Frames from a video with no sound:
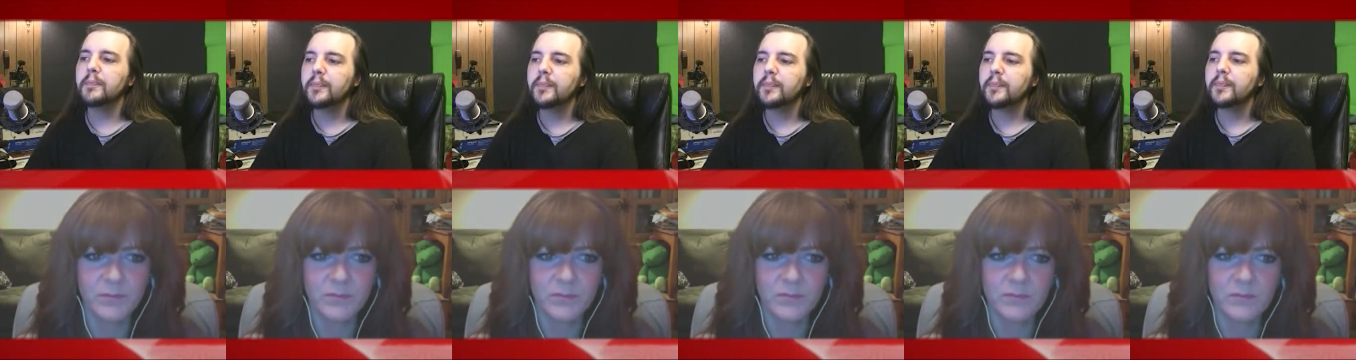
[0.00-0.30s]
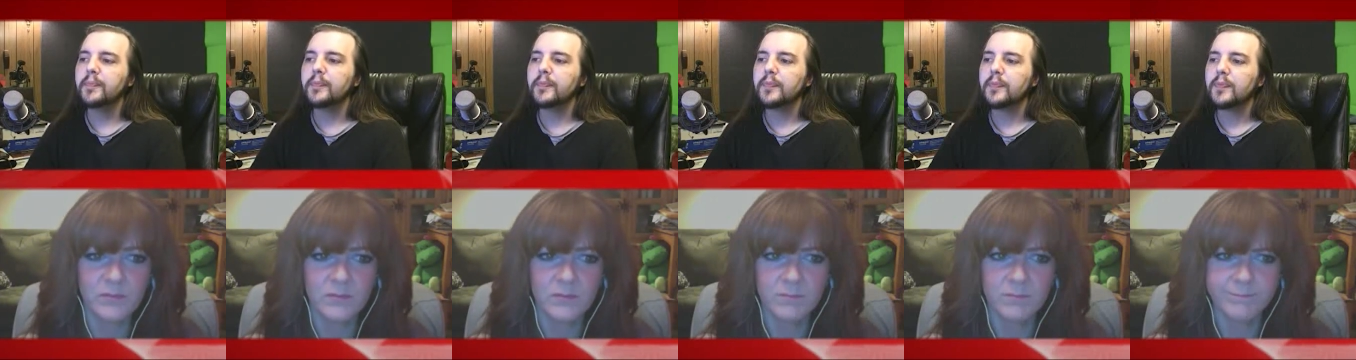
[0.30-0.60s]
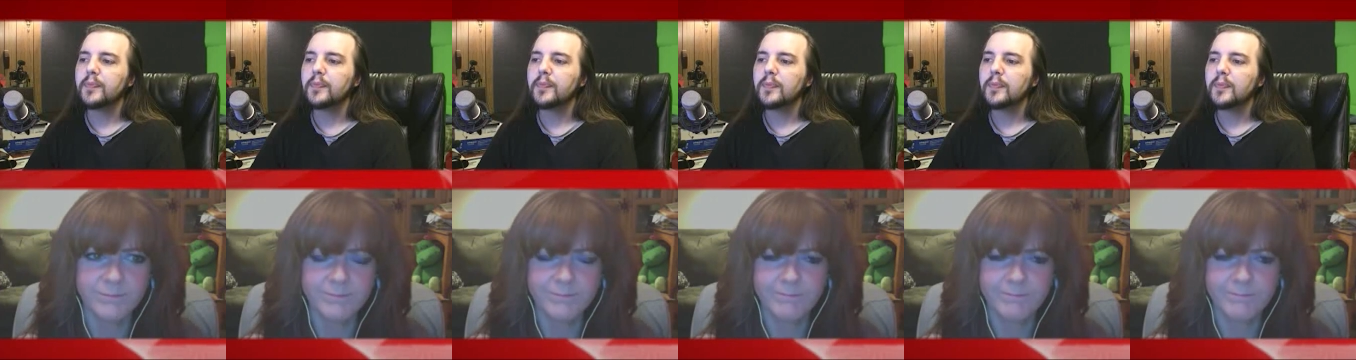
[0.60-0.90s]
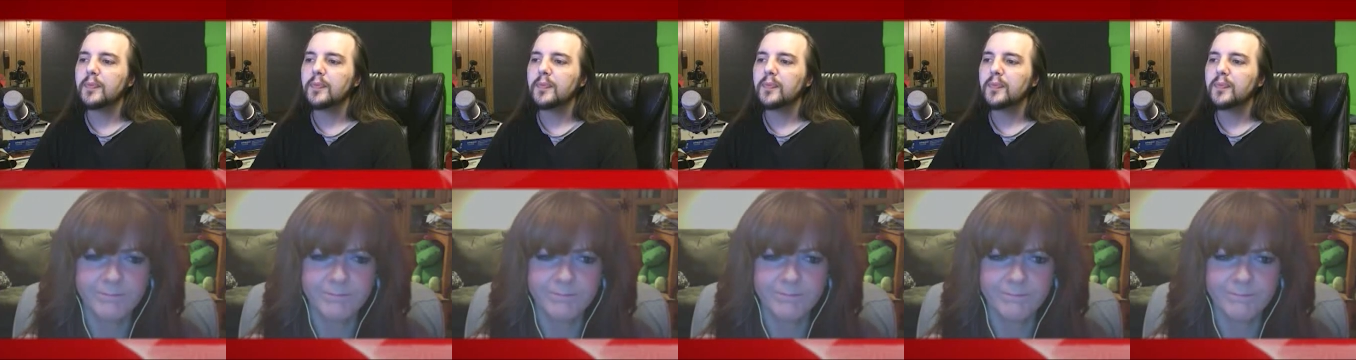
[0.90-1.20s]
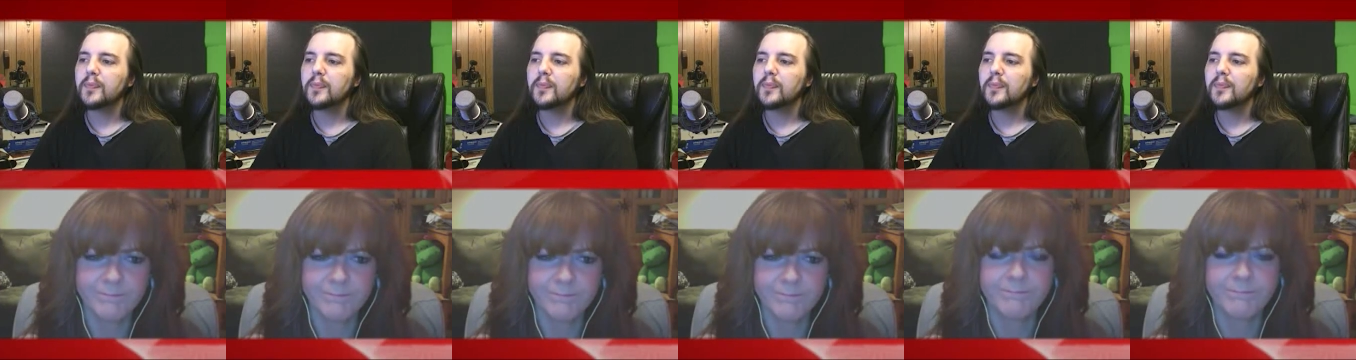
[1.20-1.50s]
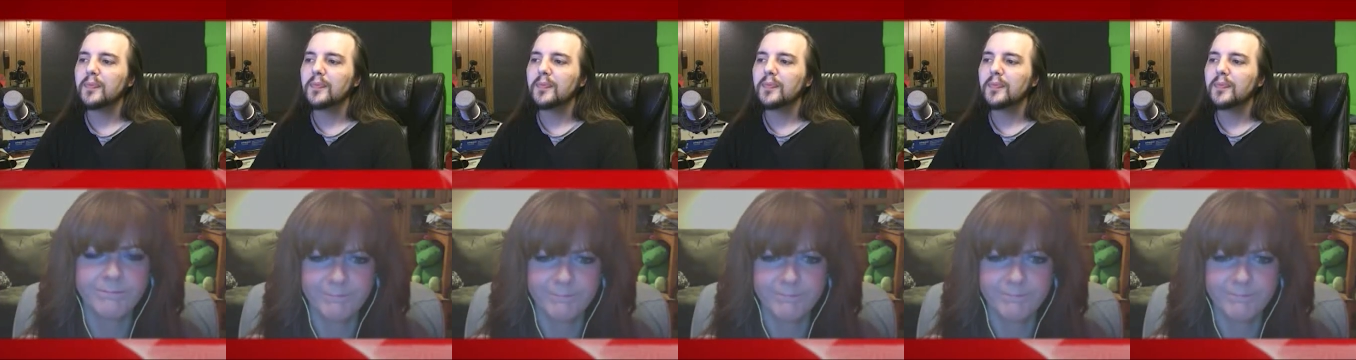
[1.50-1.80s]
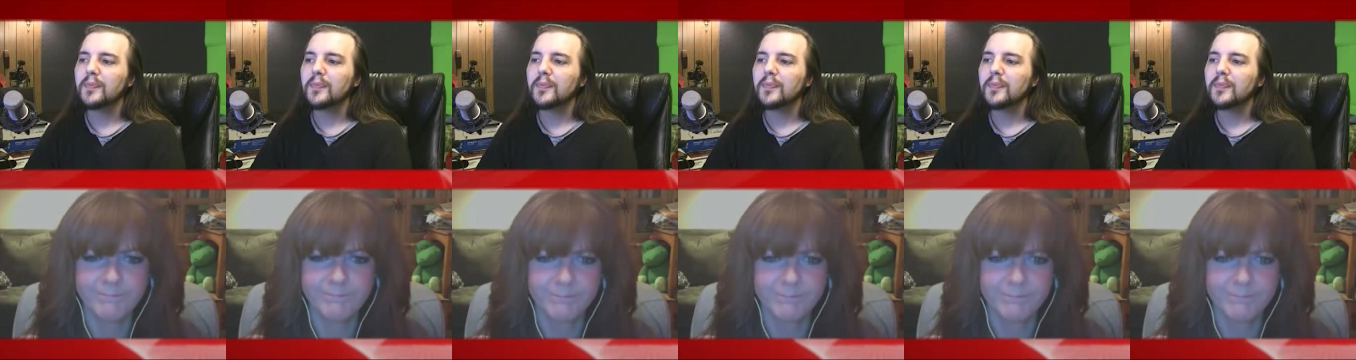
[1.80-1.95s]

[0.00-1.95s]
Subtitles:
No one is speaking in this clip.